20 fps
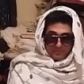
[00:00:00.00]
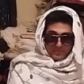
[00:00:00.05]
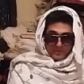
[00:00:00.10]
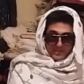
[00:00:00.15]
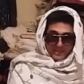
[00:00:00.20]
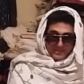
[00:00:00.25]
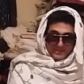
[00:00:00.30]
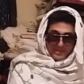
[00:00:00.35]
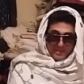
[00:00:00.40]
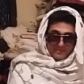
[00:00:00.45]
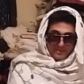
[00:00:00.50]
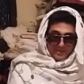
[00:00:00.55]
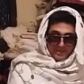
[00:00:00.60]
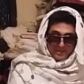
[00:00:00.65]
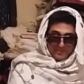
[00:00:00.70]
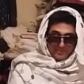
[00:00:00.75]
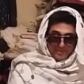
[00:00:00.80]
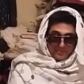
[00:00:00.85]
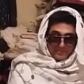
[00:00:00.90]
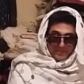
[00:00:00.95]
But, like, they make
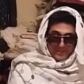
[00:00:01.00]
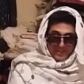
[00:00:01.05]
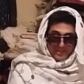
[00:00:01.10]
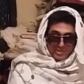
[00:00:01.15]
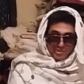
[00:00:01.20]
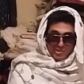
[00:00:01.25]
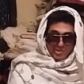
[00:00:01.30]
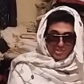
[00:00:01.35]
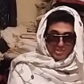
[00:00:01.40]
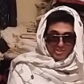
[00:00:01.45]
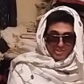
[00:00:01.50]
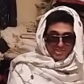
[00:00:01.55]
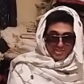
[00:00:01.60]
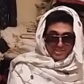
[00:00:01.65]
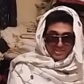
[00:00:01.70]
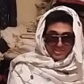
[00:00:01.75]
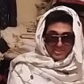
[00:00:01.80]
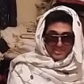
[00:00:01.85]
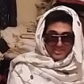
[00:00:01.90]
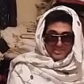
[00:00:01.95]
him to be like
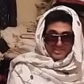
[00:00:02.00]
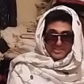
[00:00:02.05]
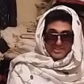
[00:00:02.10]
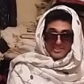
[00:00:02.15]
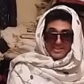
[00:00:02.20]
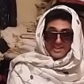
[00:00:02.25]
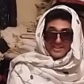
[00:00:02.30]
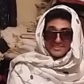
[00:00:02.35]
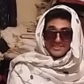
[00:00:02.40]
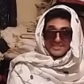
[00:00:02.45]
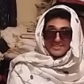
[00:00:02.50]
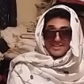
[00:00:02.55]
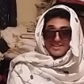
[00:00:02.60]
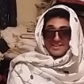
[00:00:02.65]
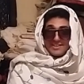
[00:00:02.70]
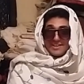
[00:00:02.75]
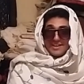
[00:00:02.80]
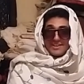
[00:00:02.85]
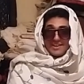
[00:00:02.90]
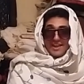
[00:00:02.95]

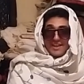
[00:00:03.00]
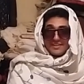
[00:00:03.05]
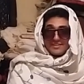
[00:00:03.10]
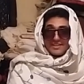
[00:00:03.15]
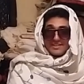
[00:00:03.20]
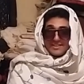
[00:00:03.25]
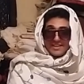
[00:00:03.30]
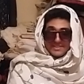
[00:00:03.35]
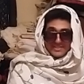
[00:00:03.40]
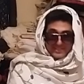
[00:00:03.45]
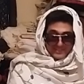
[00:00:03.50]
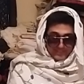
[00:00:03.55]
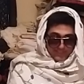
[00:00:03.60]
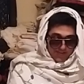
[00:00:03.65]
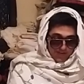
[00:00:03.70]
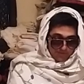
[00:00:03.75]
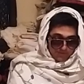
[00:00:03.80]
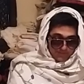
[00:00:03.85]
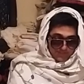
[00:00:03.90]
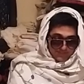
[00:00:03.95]
Snicksky, and I think that's
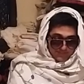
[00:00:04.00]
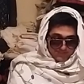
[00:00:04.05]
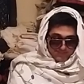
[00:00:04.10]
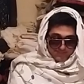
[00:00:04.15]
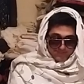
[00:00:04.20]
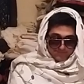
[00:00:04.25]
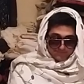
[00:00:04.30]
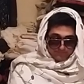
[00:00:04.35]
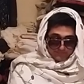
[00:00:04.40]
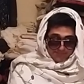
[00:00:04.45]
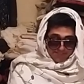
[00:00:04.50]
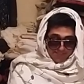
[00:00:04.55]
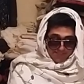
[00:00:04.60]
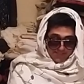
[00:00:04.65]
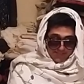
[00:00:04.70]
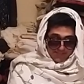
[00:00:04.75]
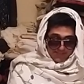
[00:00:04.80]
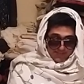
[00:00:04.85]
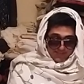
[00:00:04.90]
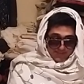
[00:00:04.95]
hilarious.
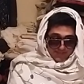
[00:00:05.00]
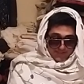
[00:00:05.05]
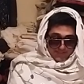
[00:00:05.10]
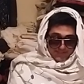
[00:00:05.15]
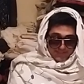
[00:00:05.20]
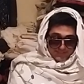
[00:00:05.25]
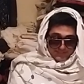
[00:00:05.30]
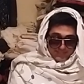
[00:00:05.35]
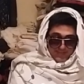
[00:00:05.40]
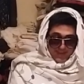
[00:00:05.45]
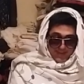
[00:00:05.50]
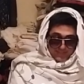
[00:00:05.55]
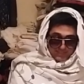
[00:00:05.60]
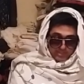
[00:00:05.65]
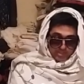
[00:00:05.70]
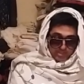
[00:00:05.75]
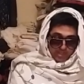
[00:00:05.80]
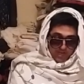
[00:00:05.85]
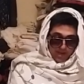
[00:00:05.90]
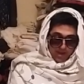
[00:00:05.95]
He
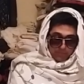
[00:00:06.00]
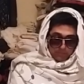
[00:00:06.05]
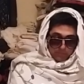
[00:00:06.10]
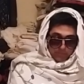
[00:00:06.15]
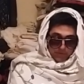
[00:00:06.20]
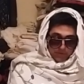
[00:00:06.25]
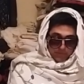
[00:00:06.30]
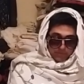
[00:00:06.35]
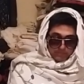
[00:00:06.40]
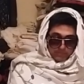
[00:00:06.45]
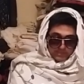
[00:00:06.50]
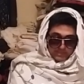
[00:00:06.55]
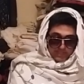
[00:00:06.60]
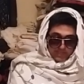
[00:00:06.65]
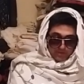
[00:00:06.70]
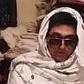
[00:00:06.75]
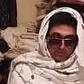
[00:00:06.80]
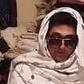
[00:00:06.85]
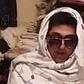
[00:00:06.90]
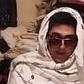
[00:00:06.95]
attacks Ciampa, but
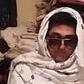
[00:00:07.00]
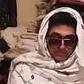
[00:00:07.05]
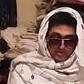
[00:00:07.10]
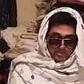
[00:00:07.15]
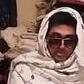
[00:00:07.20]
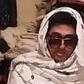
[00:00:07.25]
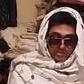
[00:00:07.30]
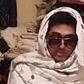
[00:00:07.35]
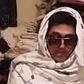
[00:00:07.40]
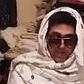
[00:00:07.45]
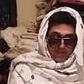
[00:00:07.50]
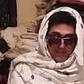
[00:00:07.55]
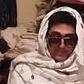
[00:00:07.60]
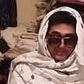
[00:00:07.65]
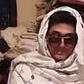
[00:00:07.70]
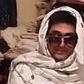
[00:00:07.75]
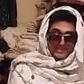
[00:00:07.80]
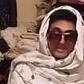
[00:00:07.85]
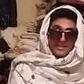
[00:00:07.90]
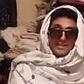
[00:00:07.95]
then grabs
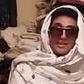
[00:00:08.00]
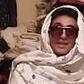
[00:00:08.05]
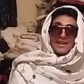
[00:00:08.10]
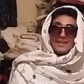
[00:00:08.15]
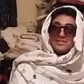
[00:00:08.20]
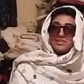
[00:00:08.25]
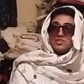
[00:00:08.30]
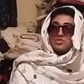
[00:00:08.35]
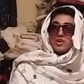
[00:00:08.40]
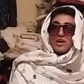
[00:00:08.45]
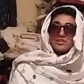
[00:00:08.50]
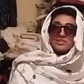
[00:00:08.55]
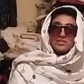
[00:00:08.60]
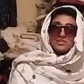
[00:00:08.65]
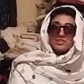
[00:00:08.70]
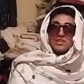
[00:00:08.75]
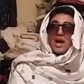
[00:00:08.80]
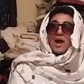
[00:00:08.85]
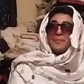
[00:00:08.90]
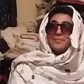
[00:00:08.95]
Gacy. Gacy tries to
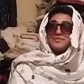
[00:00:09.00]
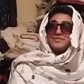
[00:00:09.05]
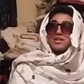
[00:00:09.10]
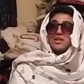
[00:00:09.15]
stop.